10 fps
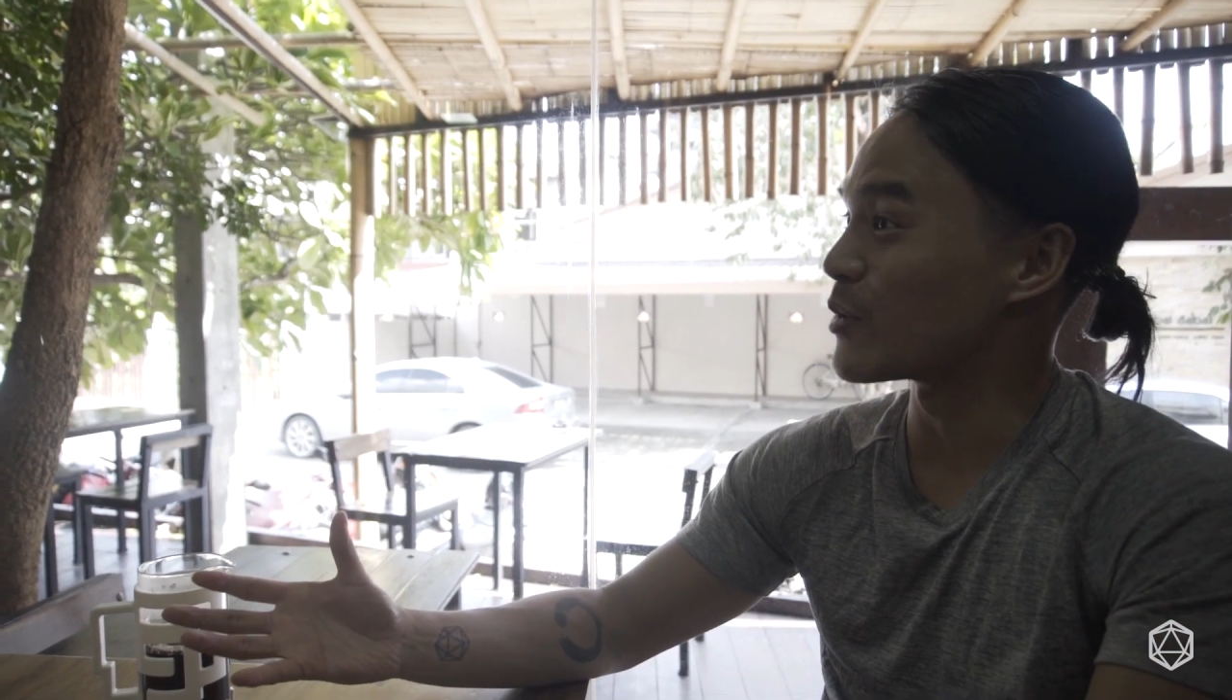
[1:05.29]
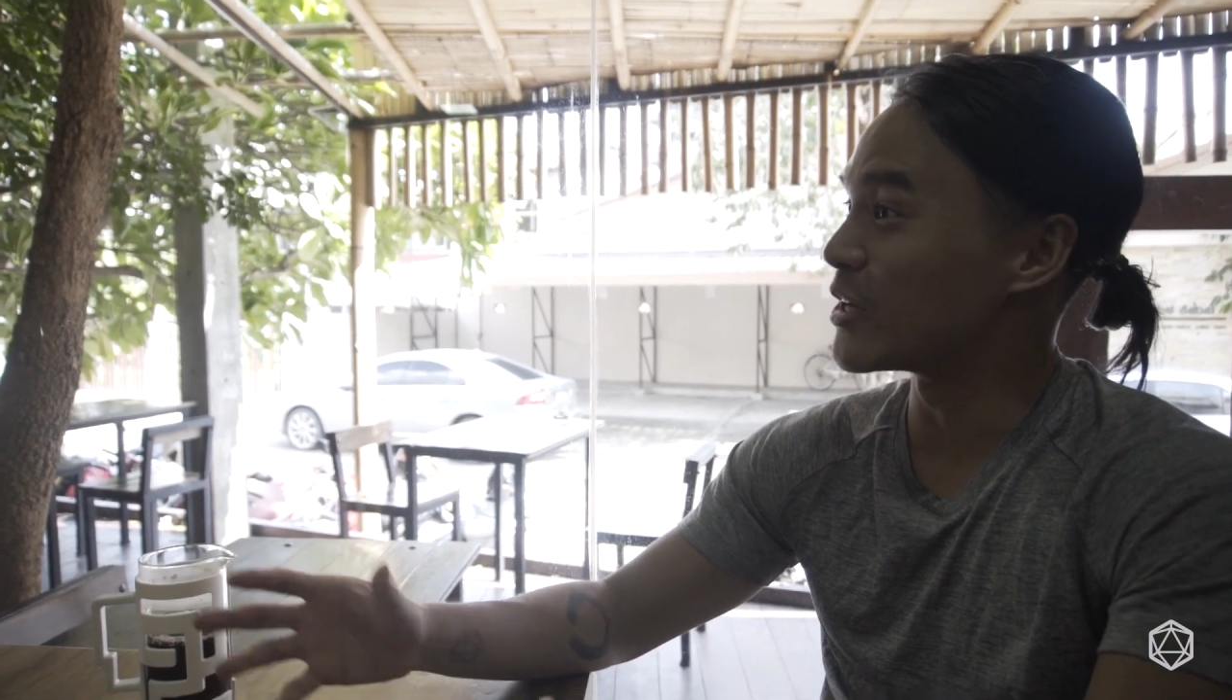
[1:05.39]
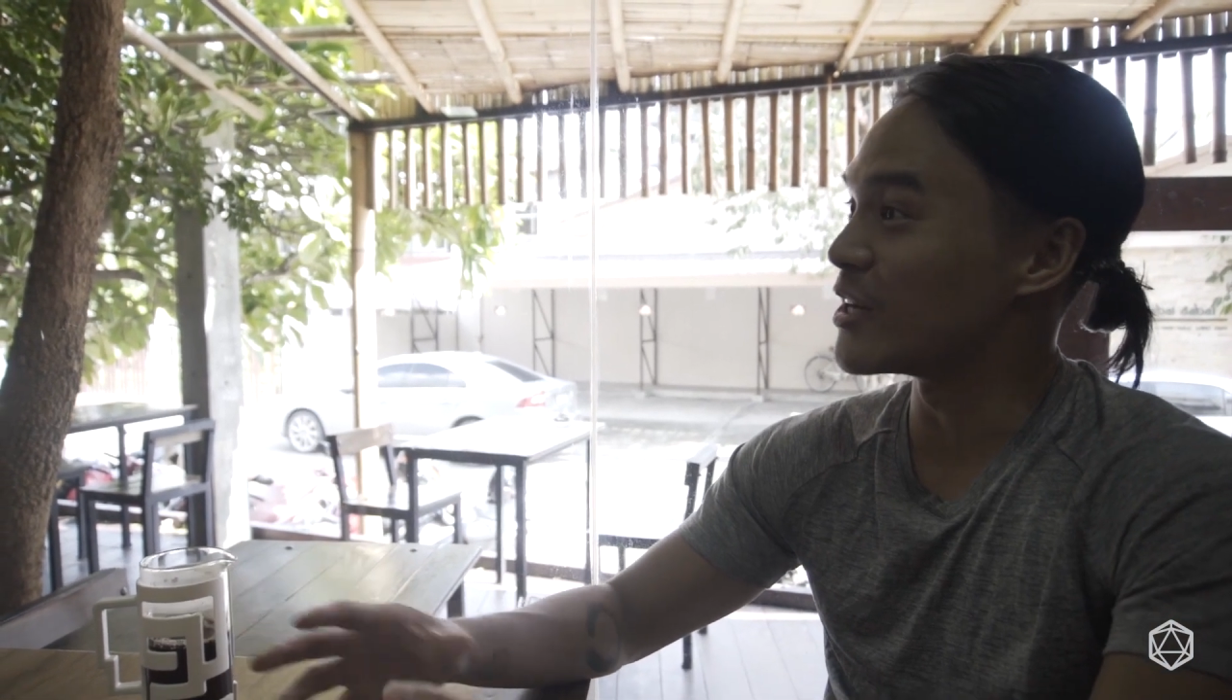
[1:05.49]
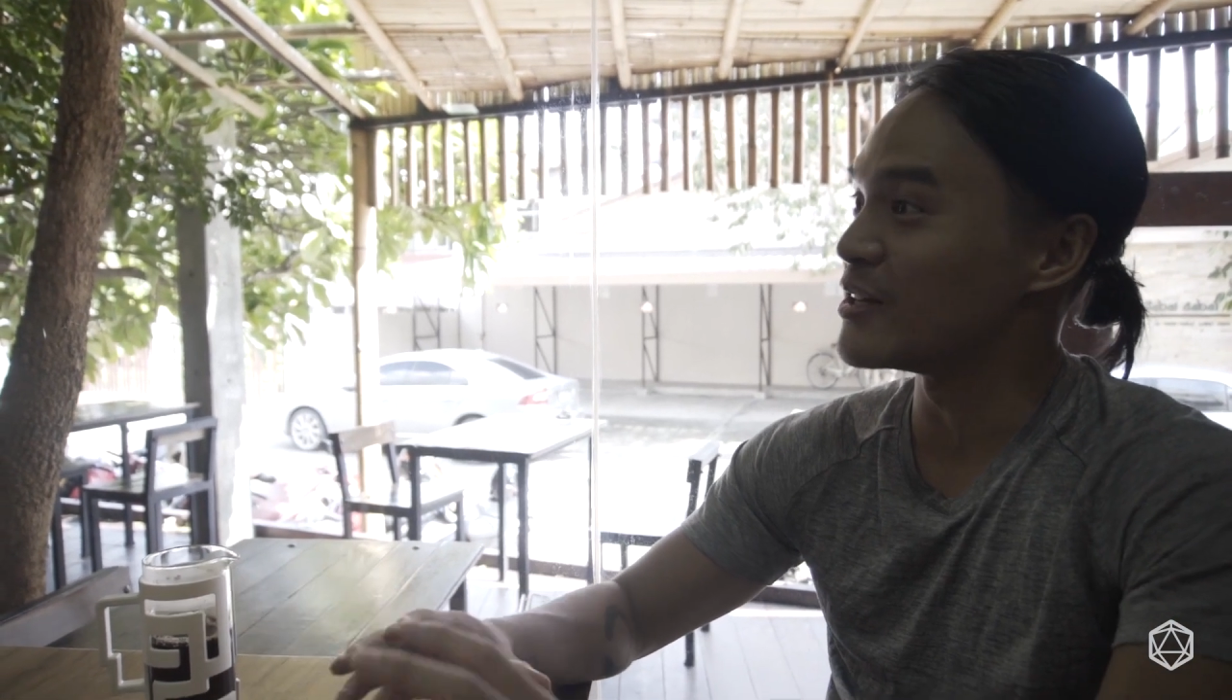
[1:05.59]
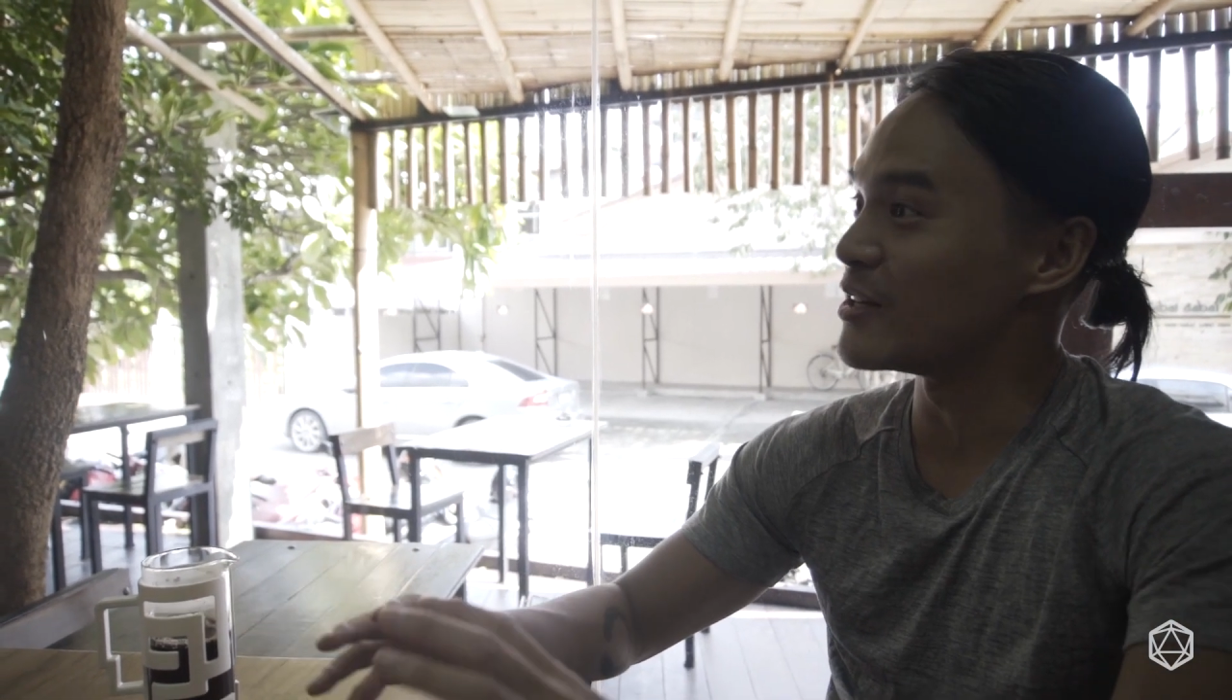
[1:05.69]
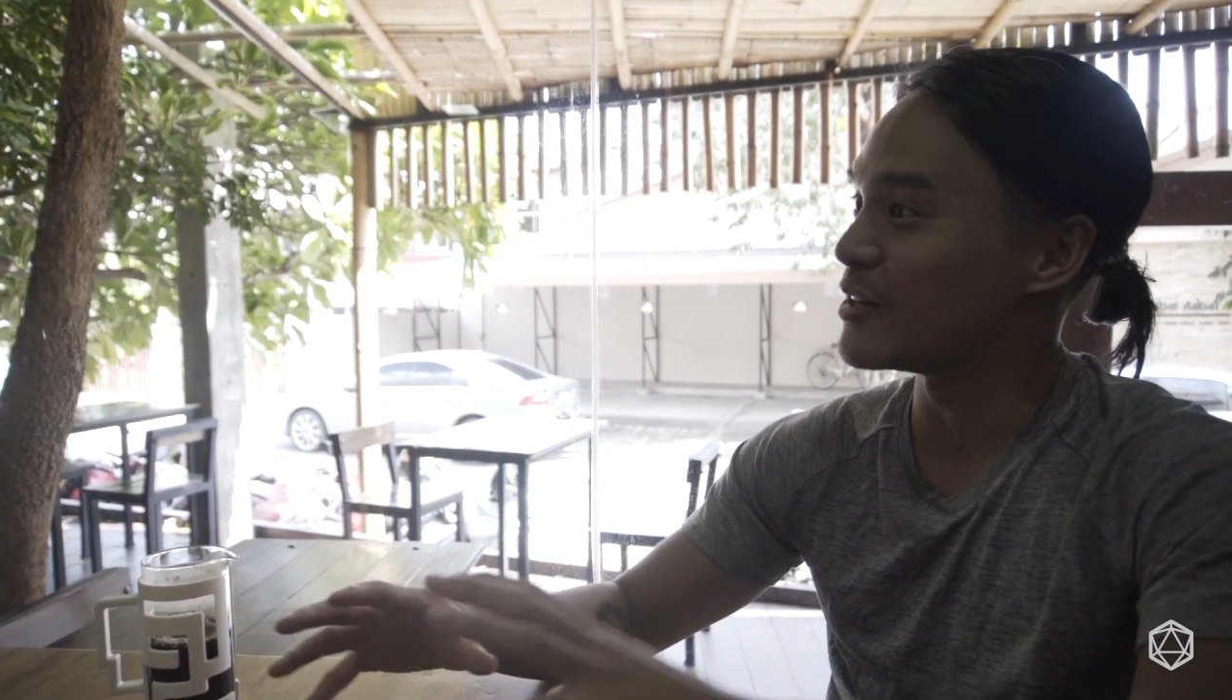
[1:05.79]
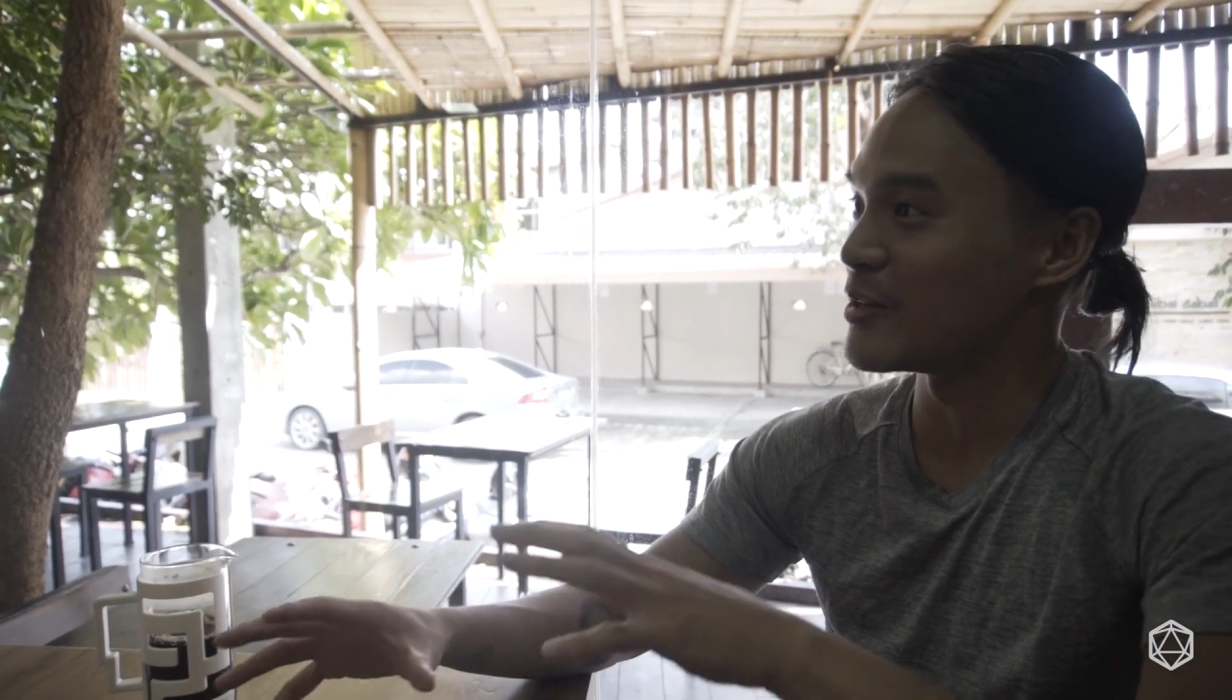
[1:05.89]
We didn't